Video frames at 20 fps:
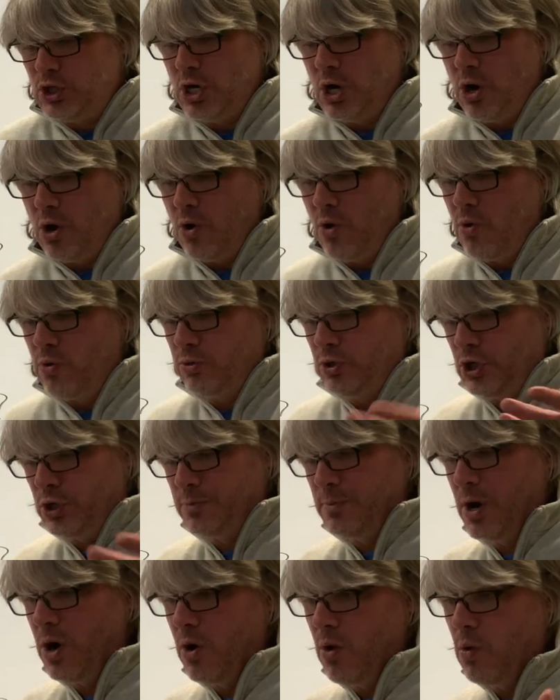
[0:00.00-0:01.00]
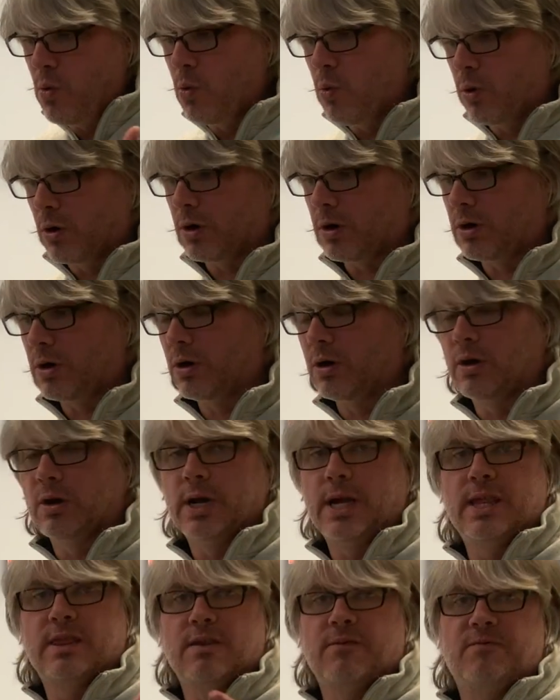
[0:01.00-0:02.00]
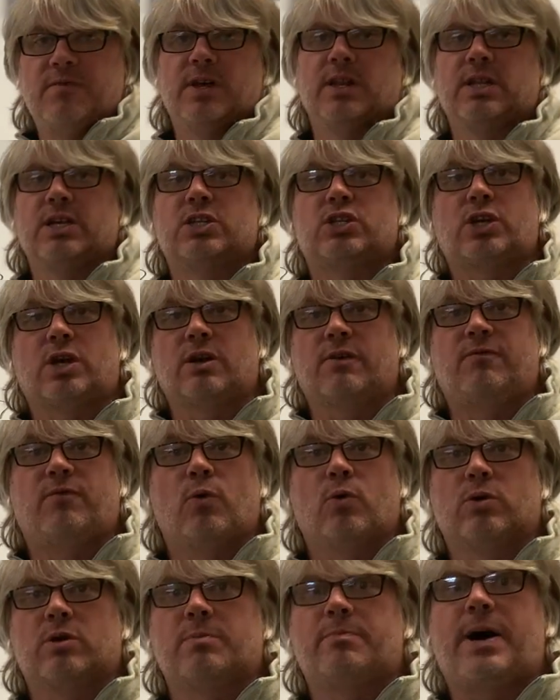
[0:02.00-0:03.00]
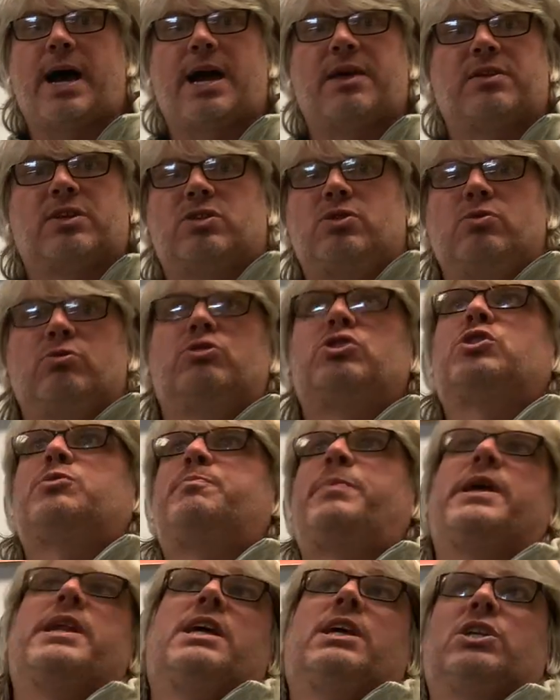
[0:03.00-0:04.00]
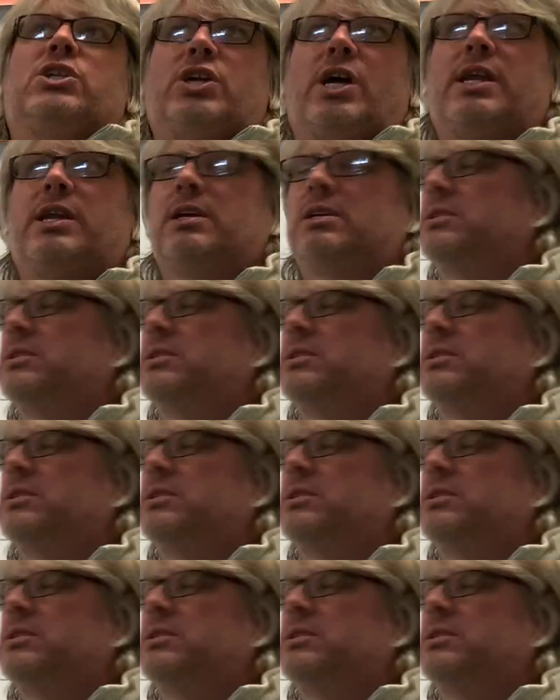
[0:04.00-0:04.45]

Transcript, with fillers: Joe Schmo worker in the village can afford to buy this new spinning jenny,